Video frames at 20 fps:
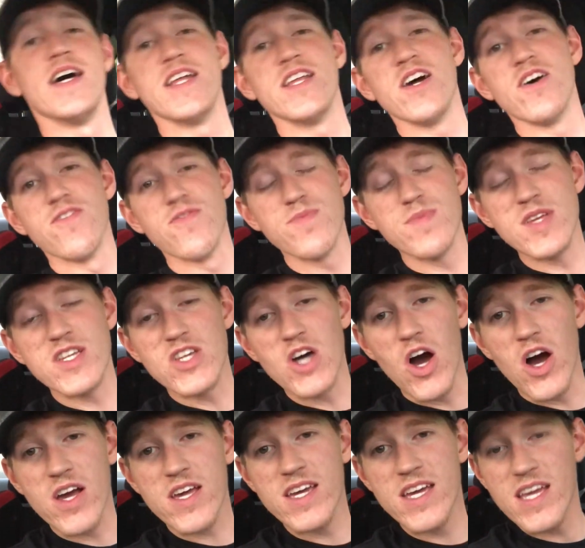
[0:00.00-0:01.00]
Enough of me
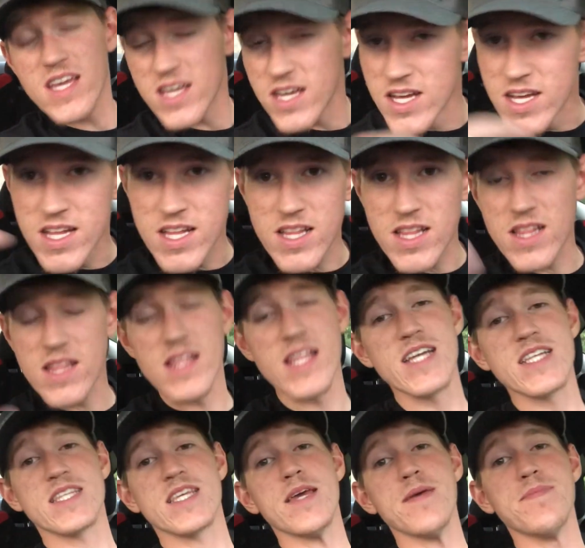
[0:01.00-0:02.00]
talking,
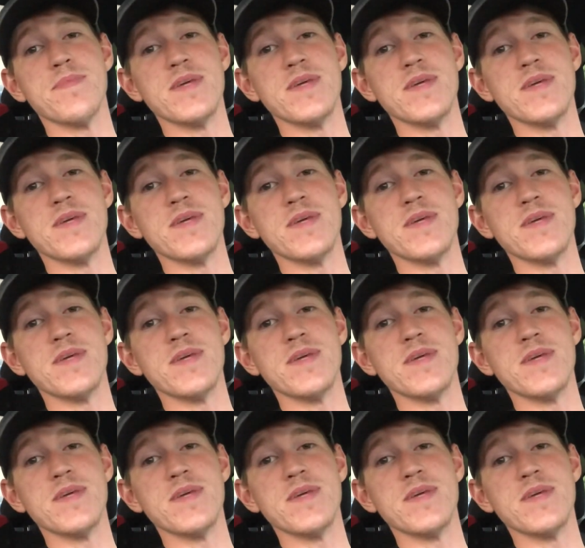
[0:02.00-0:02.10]
let's get